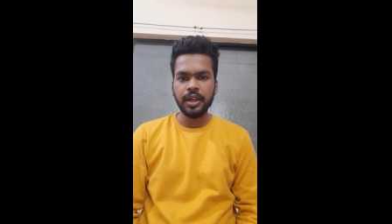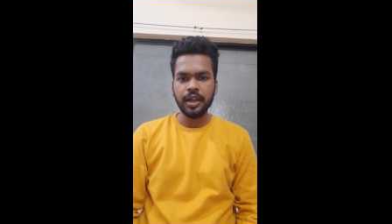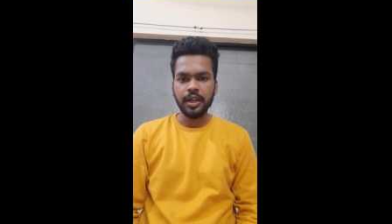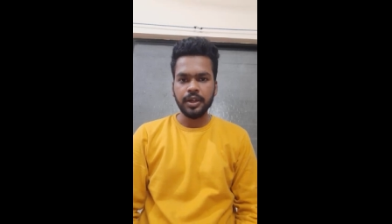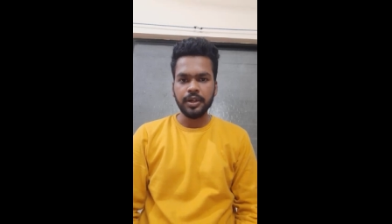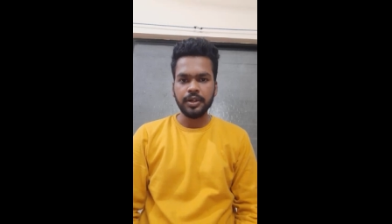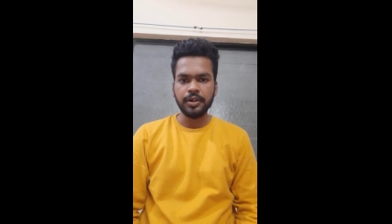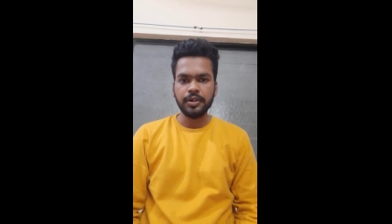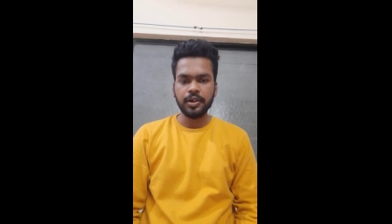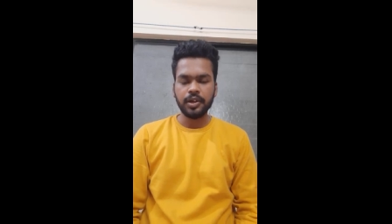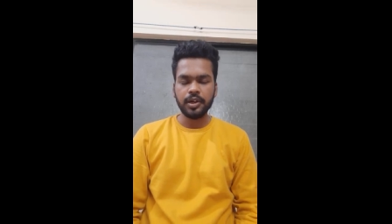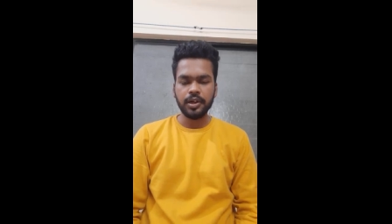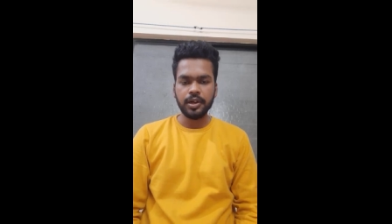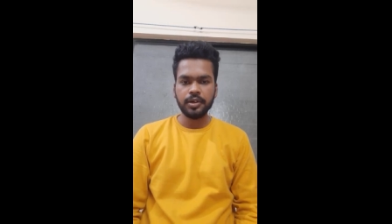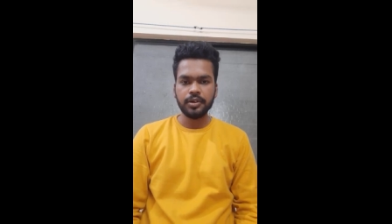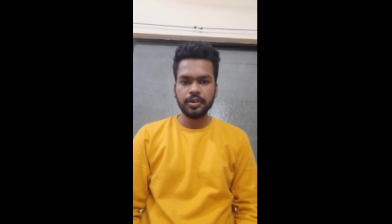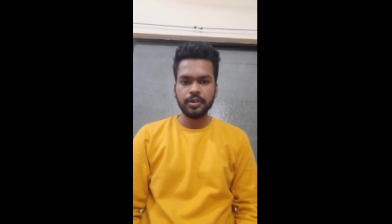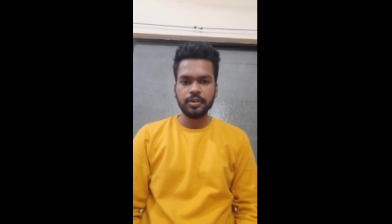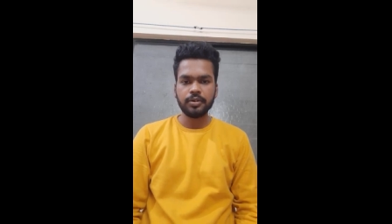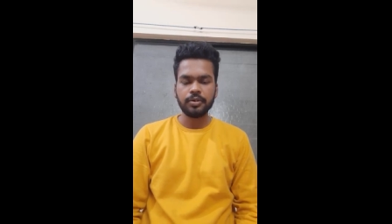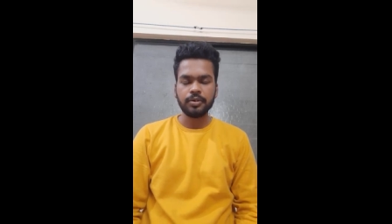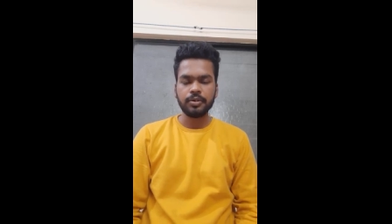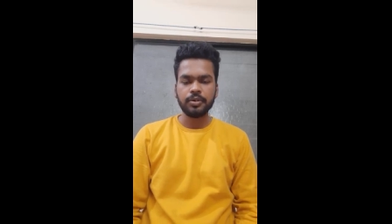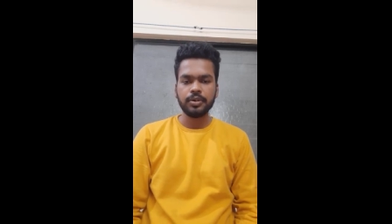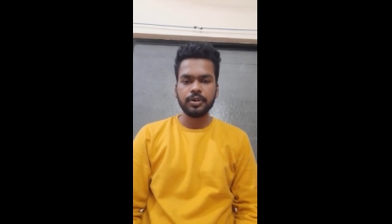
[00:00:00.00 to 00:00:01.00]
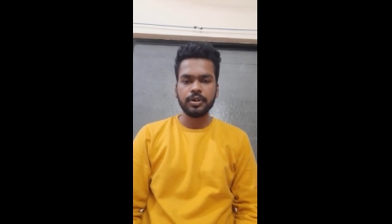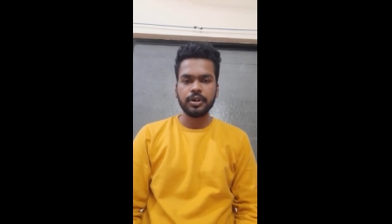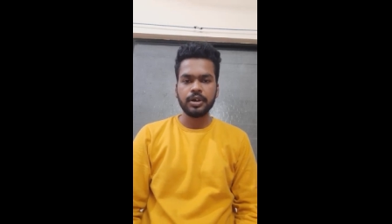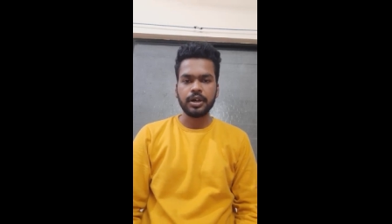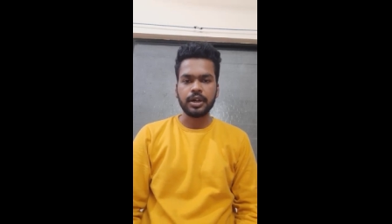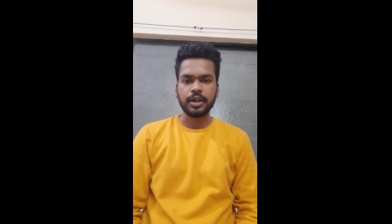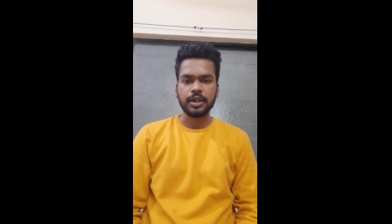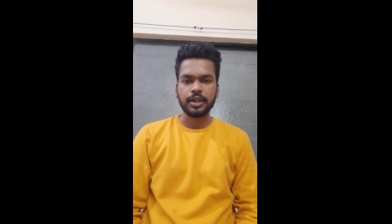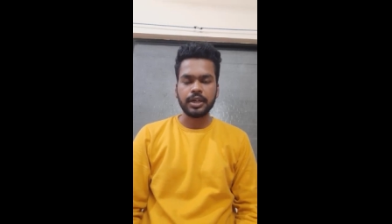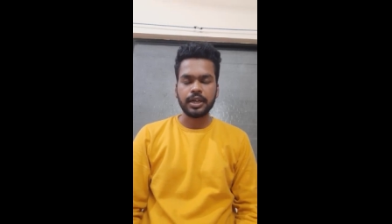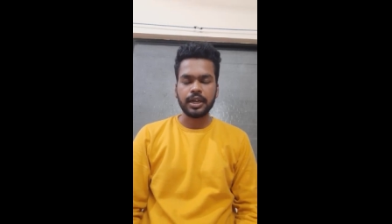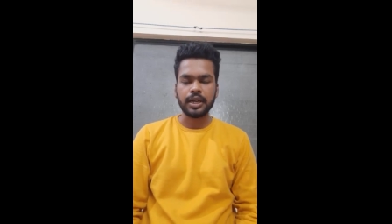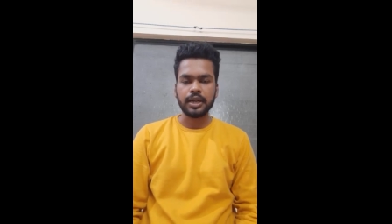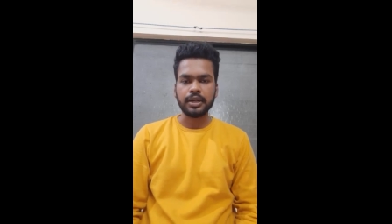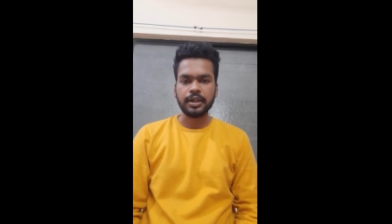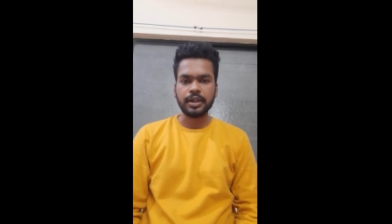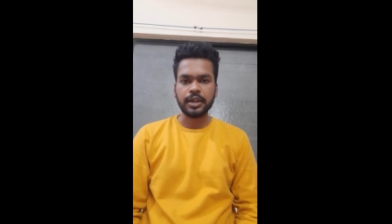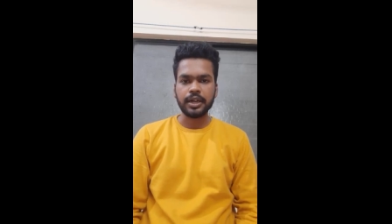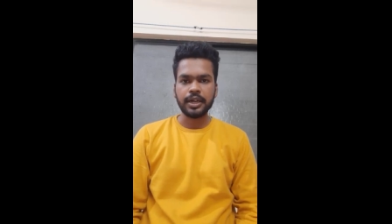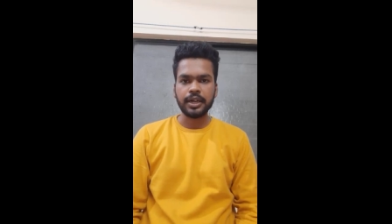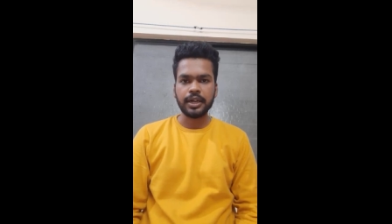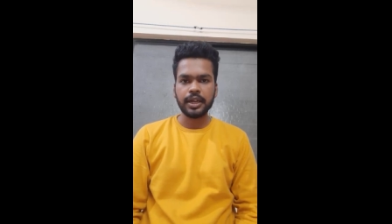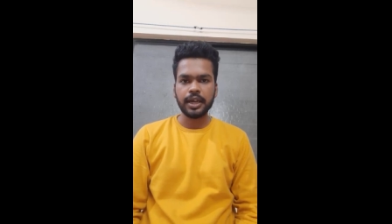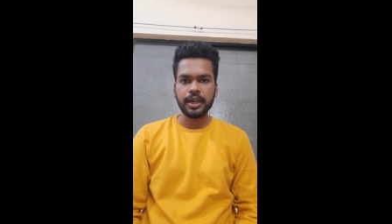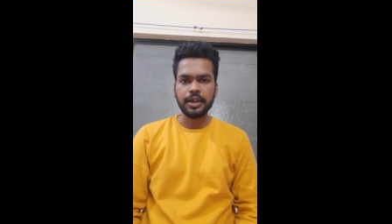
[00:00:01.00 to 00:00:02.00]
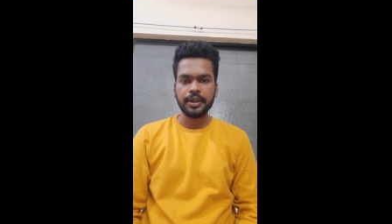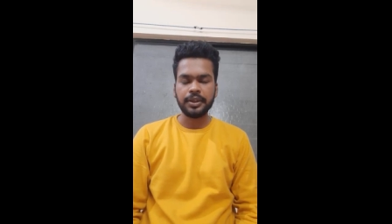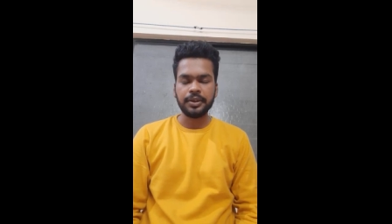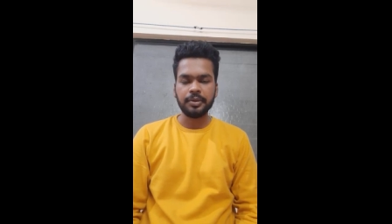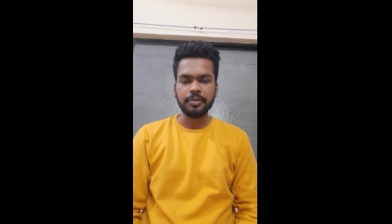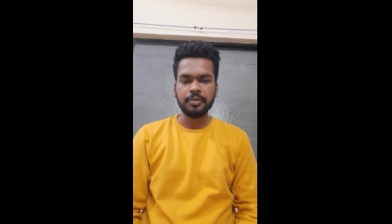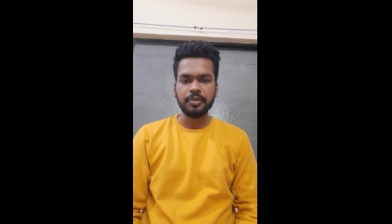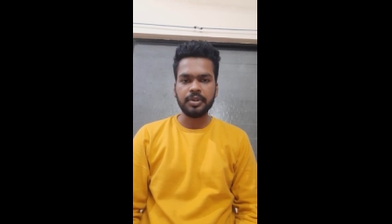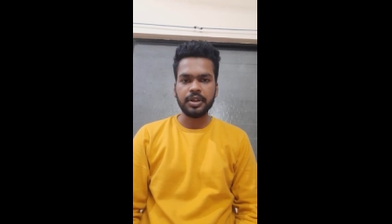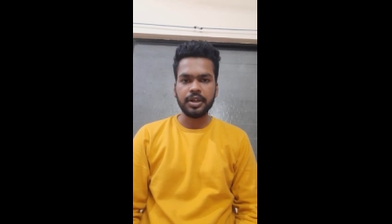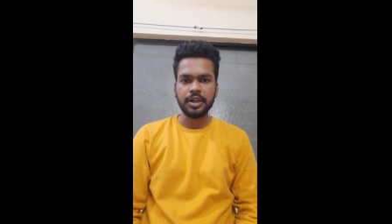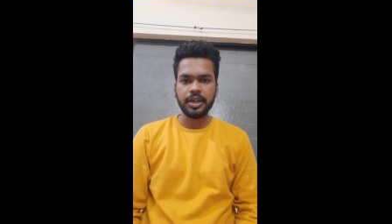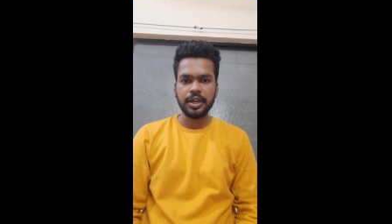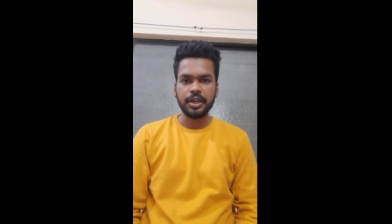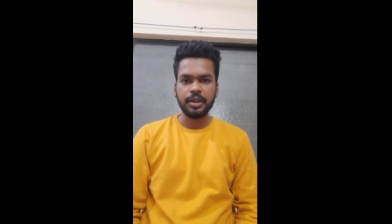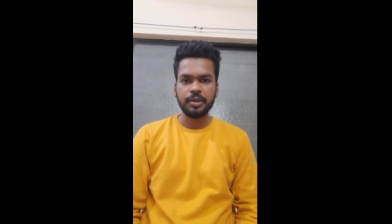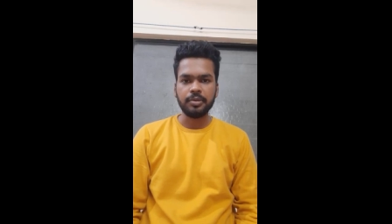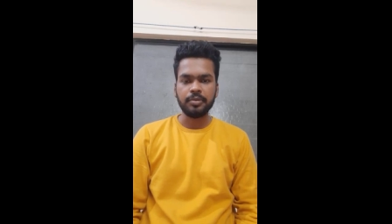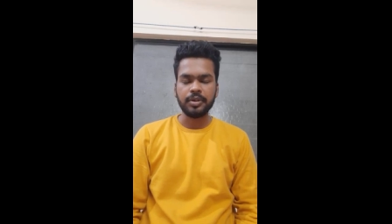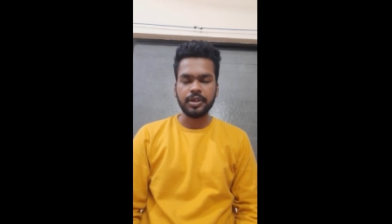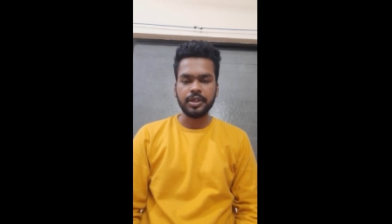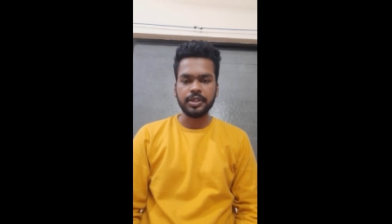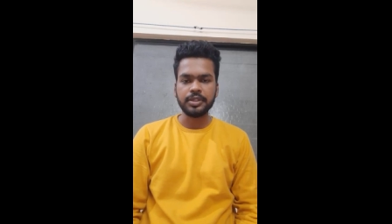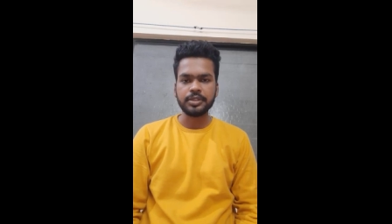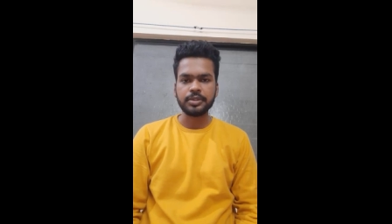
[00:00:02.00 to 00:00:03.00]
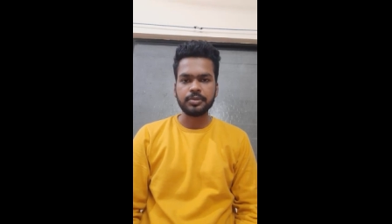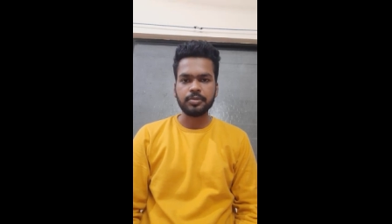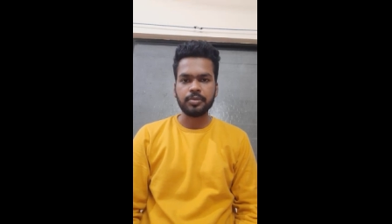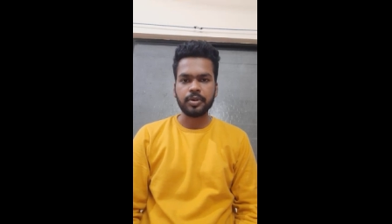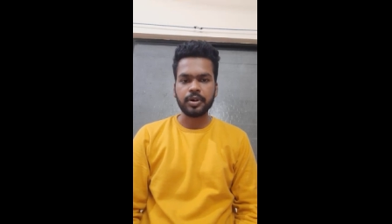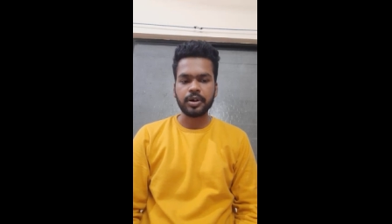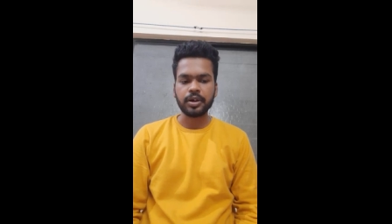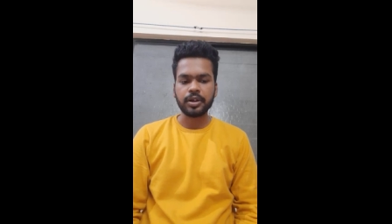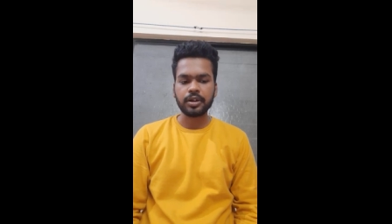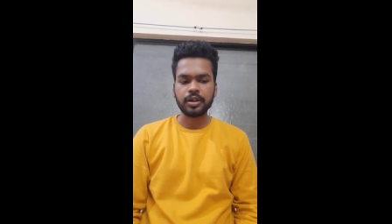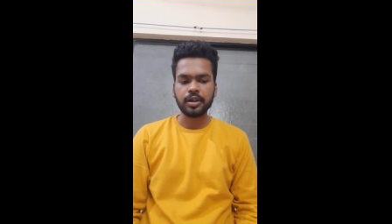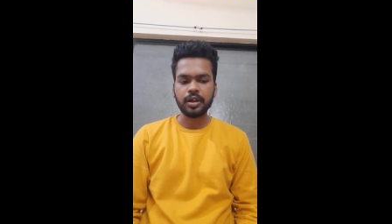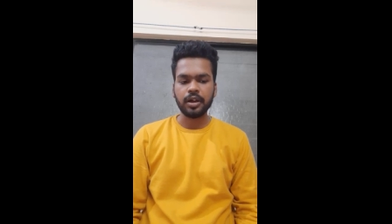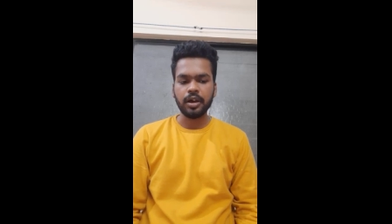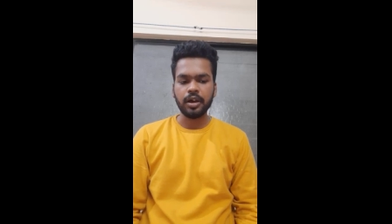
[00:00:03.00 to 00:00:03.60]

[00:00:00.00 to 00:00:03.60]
It includes data elements for